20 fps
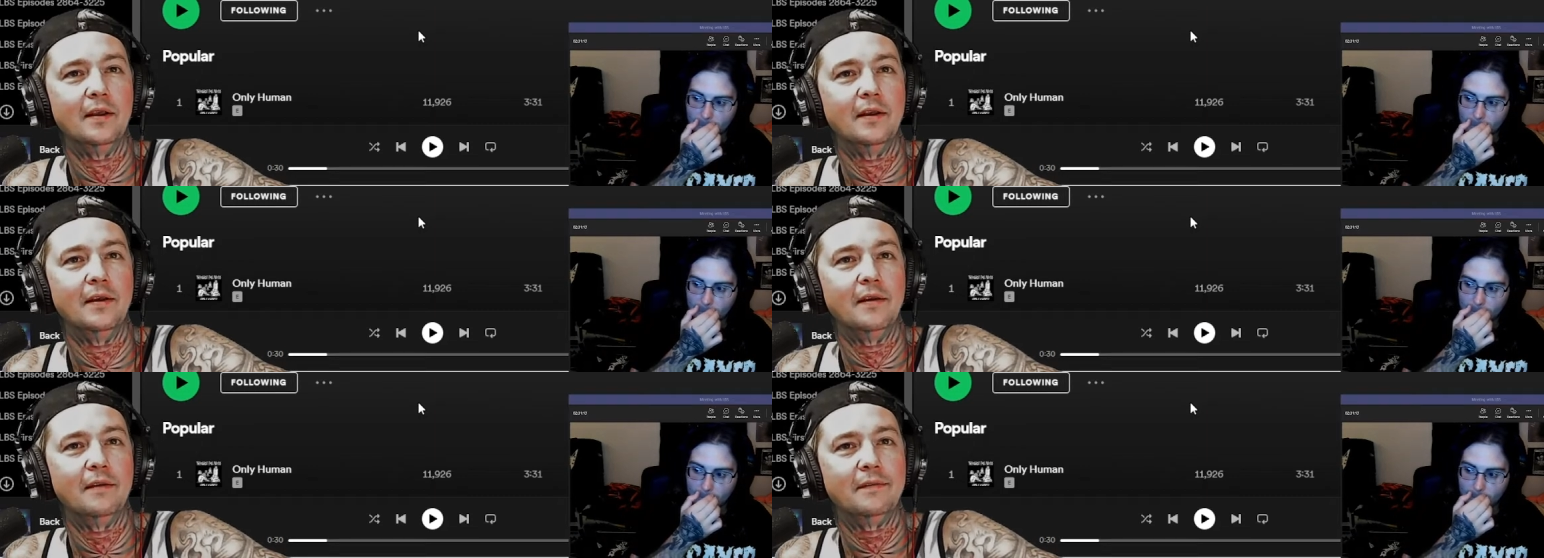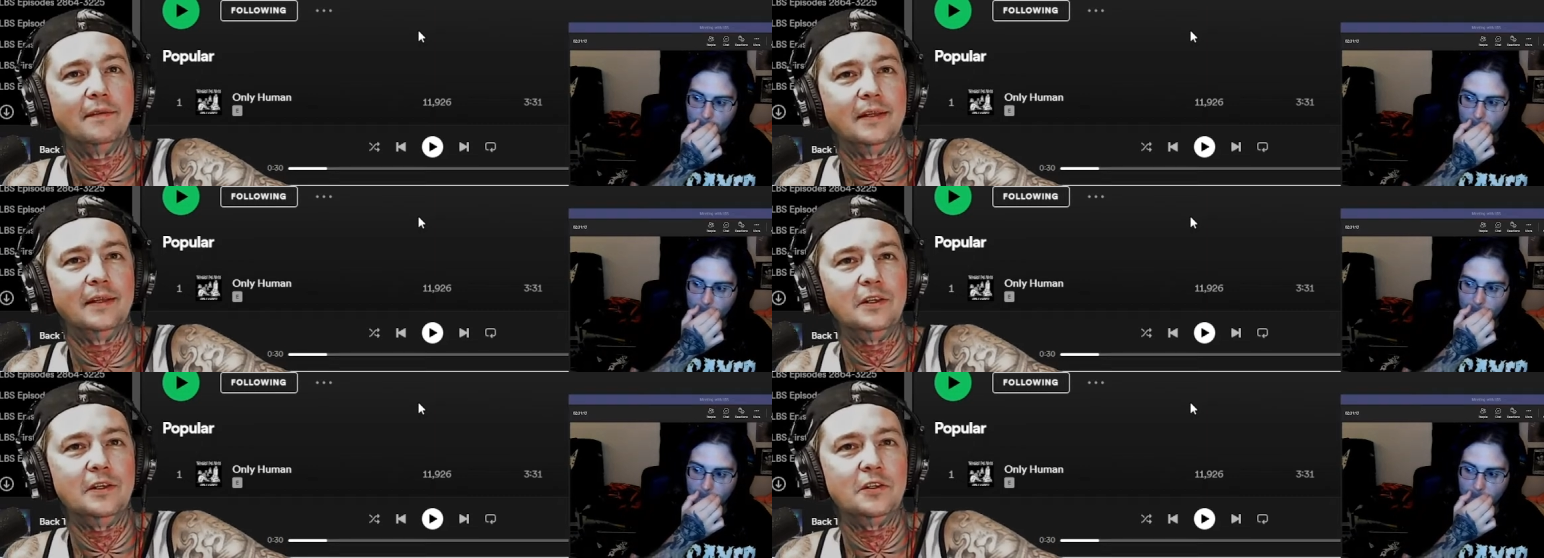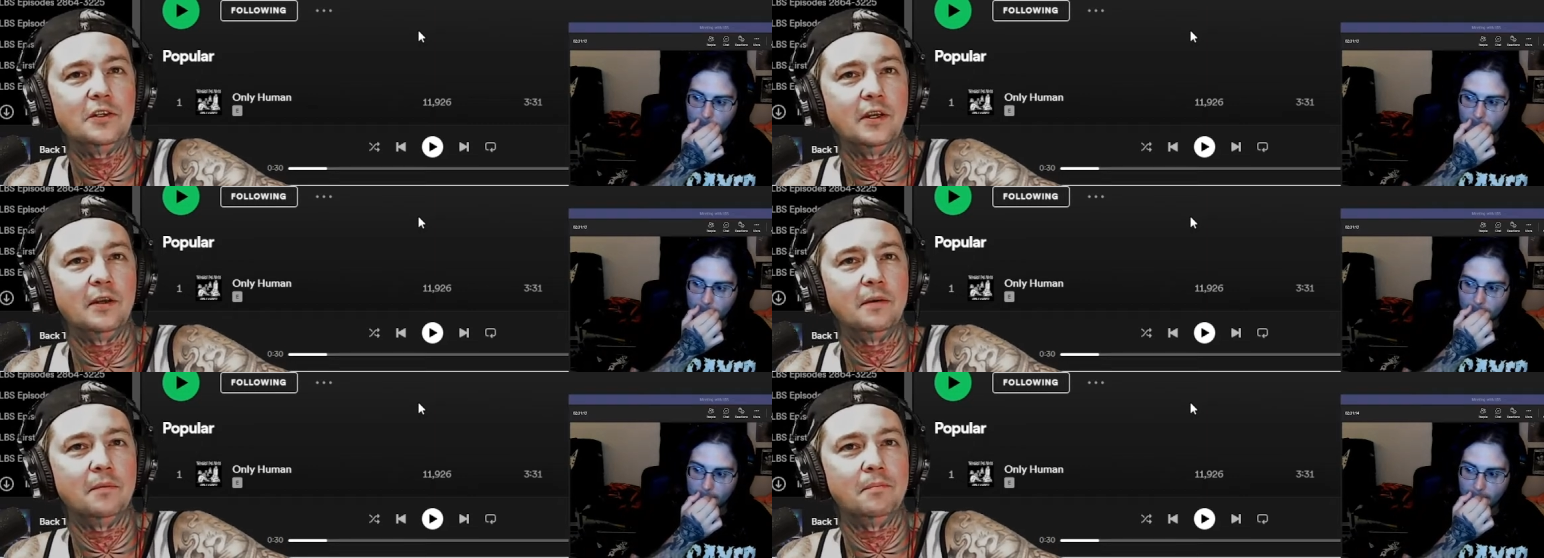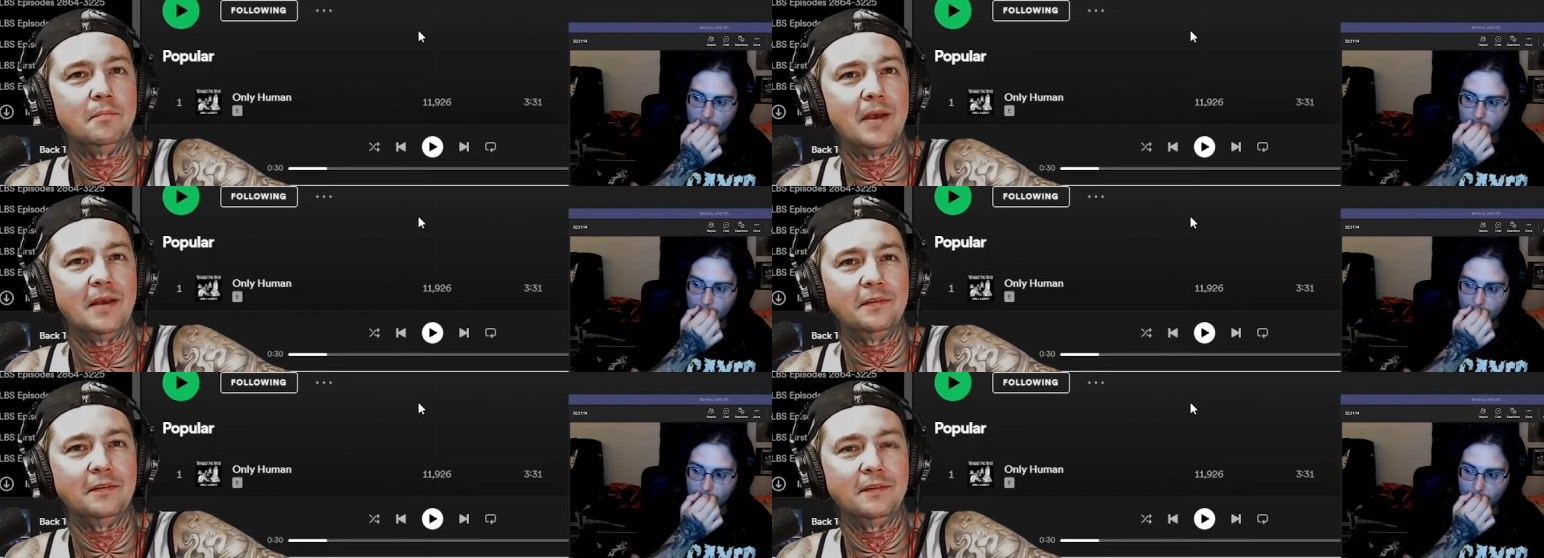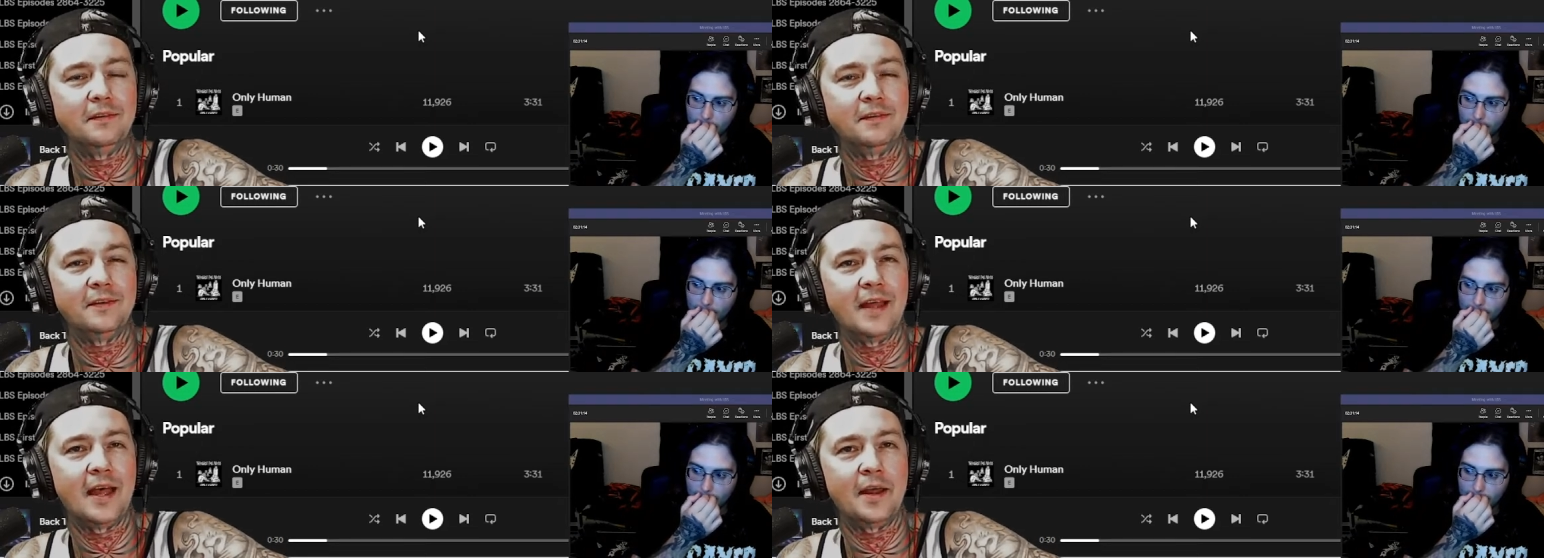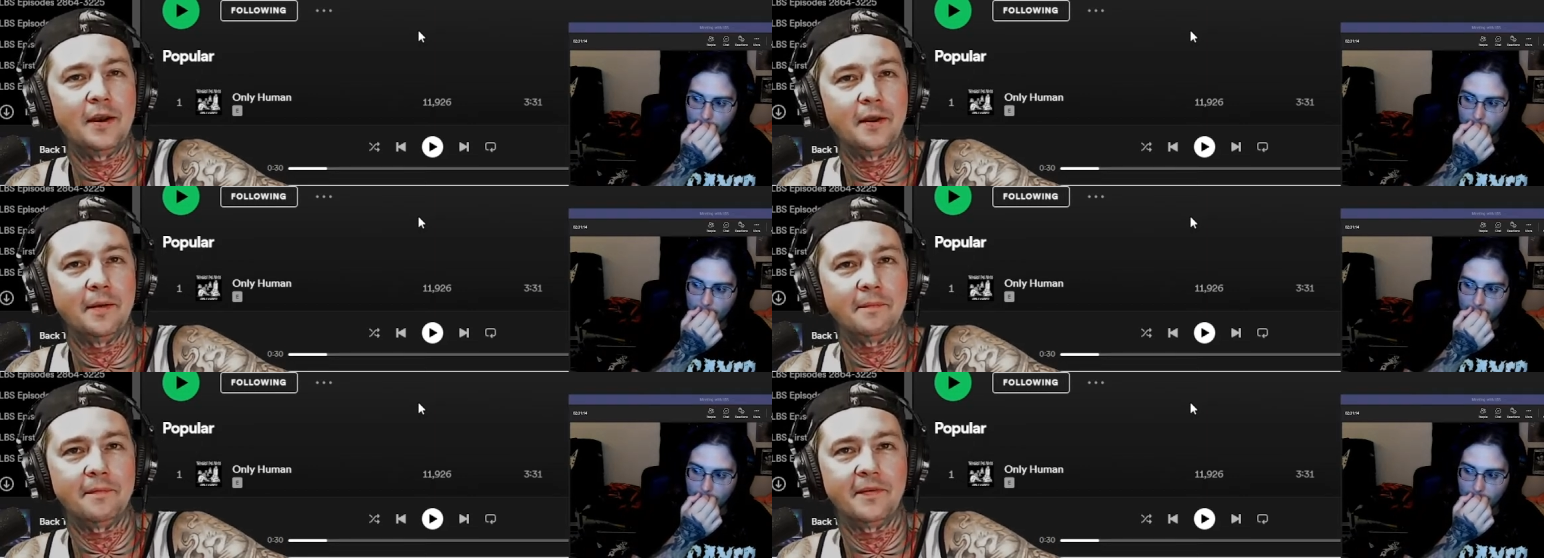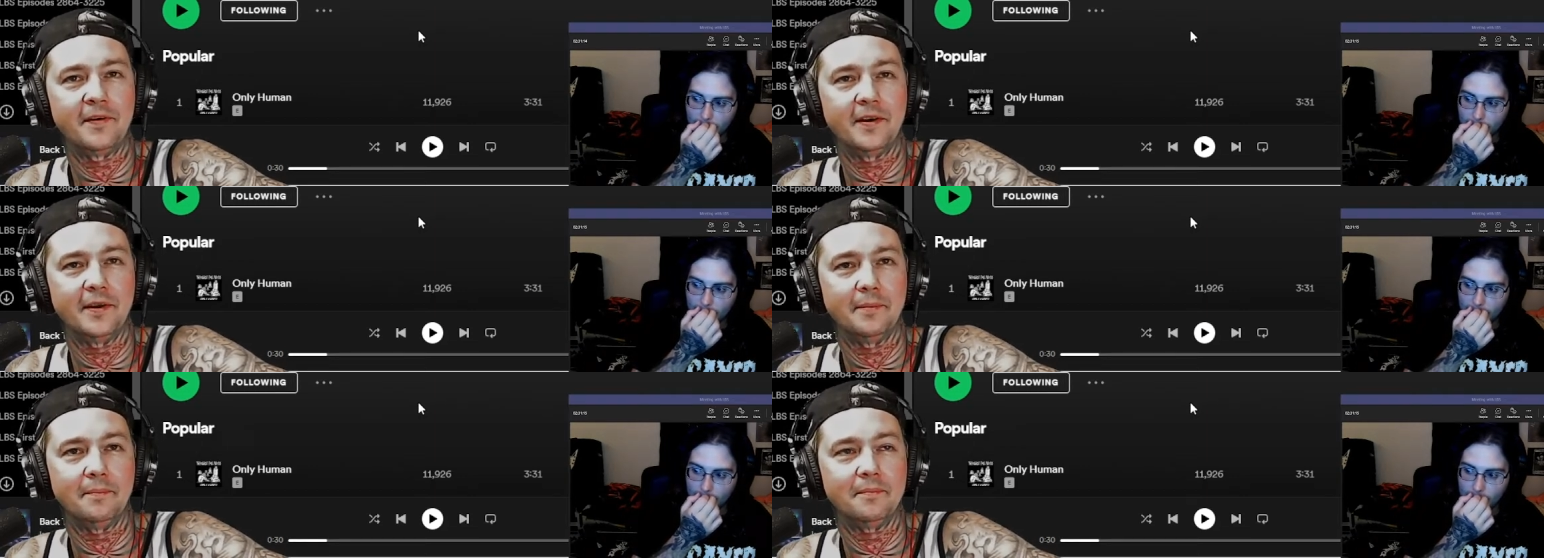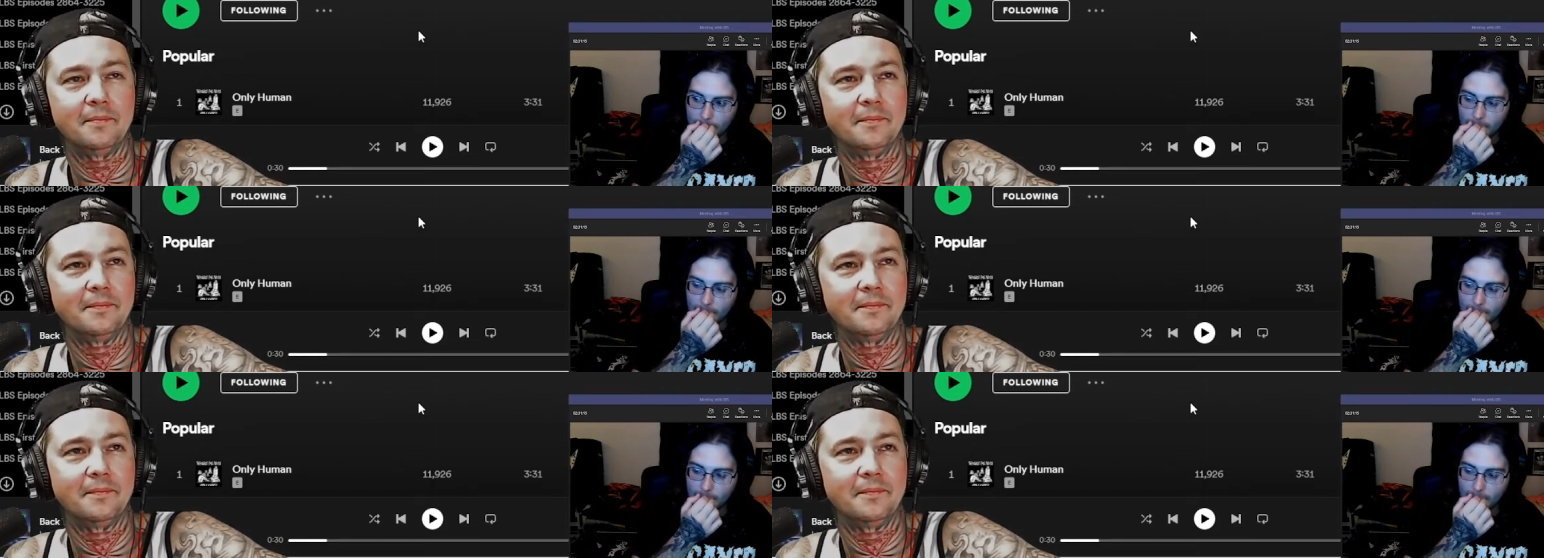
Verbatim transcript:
Speaker 1: Felicia messes that up for him.